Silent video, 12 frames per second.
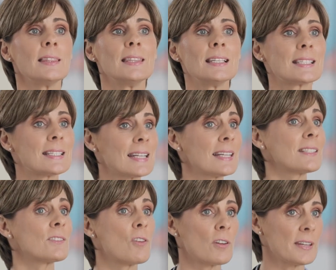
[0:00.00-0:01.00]
This
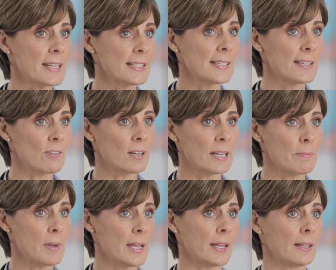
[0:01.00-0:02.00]
does not necessarily
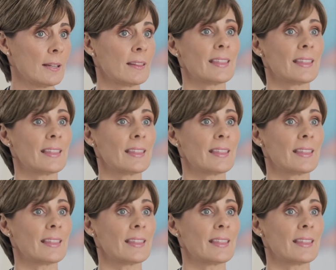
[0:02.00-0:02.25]
mean